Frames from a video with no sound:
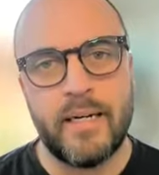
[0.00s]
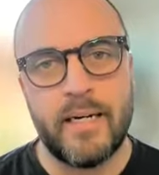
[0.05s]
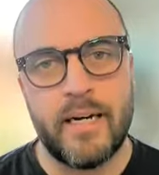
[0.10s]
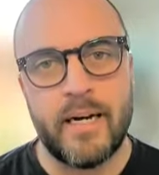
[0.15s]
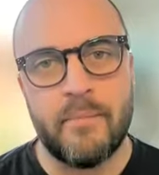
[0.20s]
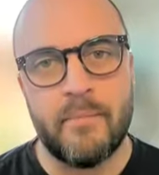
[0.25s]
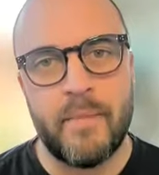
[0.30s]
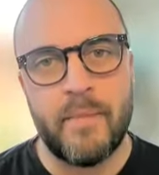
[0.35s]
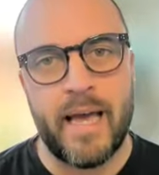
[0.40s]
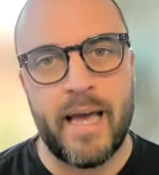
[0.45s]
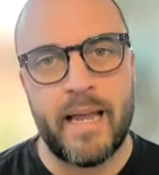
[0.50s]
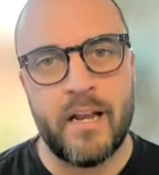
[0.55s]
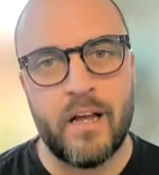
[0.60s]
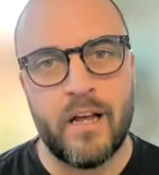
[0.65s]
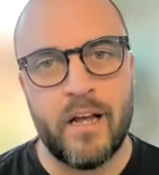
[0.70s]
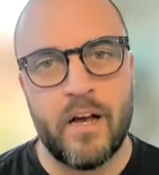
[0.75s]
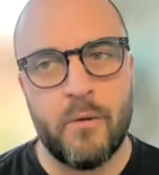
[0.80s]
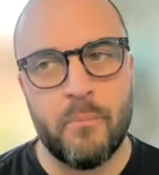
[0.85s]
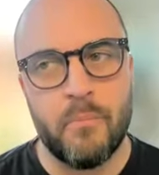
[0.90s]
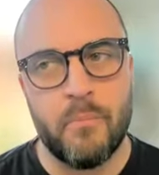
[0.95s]
um,
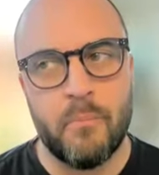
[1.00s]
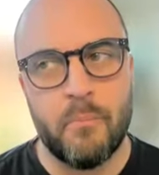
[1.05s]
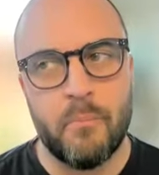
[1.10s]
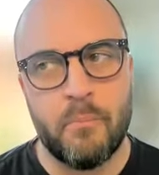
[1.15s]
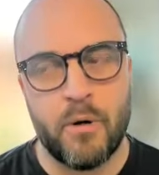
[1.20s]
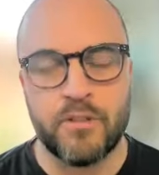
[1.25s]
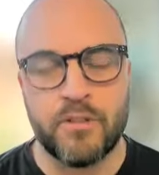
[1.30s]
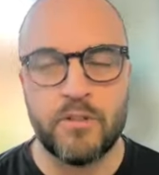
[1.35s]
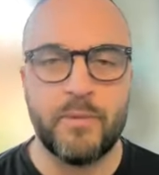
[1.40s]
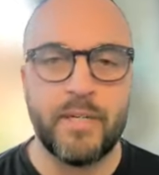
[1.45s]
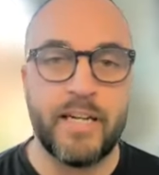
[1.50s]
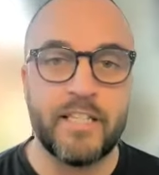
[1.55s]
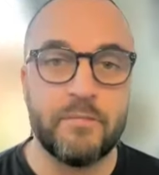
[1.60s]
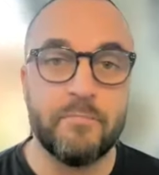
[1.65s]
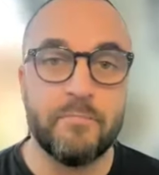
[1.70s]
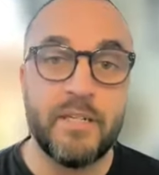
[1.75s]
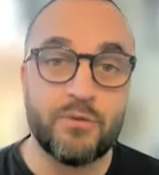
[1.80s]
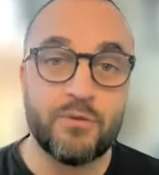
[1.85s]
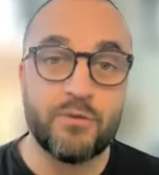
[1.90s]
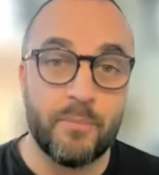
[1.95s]
and possibly
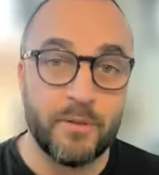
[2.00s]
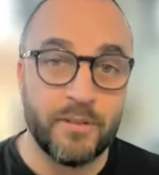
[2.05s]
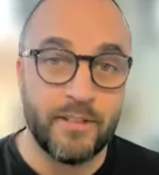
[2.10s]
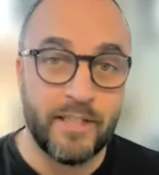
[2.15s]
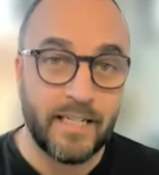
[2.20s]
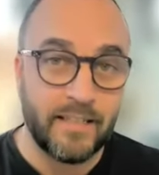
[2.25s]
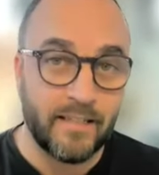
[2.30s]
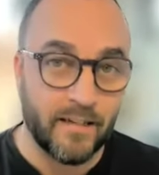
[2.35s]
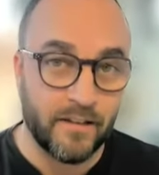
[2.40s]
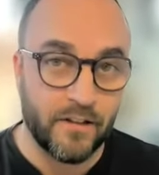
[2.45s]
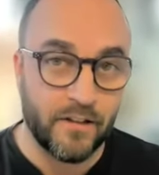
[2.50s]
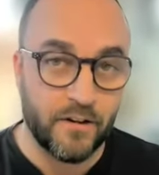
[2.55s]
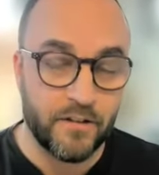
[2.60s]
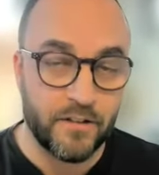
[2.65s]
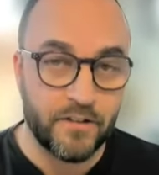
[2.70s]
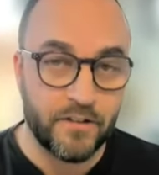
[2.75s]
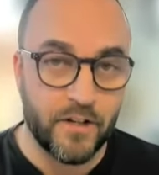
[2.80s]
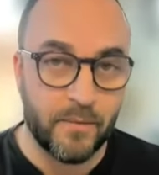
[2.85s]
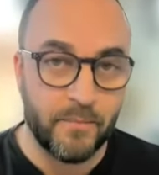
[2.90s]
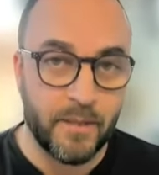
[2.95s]
gets misrepresented a lot
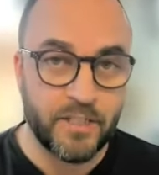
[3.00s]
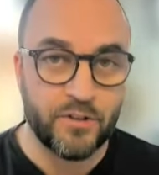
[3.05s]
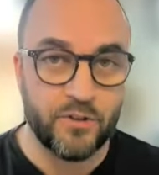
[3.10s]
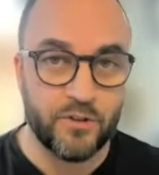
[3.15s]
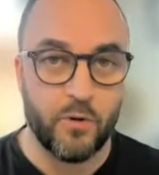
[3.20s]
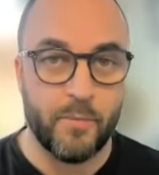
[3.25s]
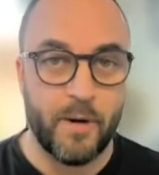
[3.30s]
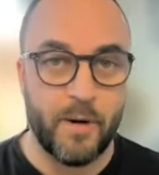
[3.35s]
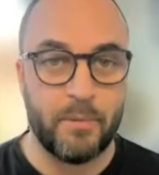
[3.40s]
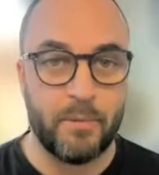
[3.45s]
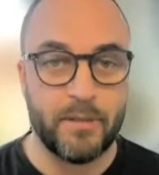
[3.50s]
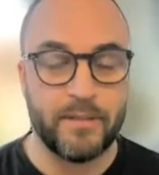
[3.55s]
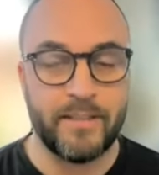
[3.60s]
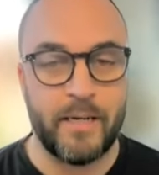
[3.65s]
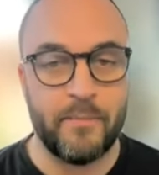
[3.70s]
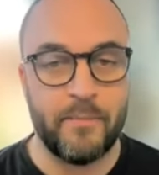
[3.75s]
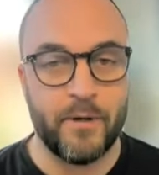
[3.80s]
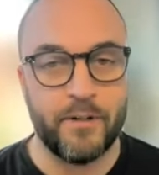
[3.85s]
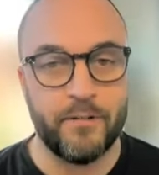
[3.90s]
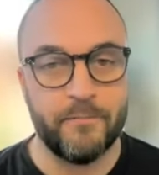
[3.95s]
of the time. Let's talk about
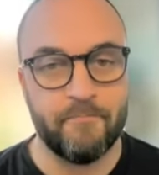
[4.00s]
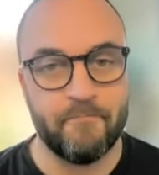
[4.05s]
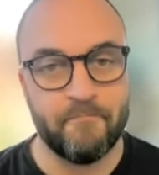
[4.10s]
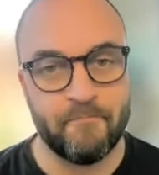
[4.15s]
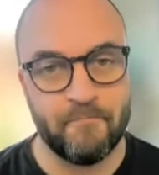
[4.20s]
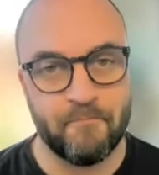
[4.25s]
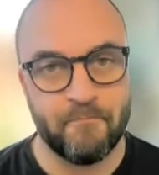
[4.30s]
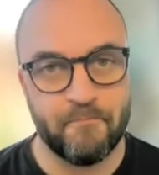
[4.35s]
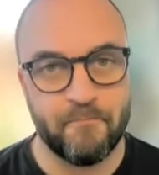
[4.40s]
placebo.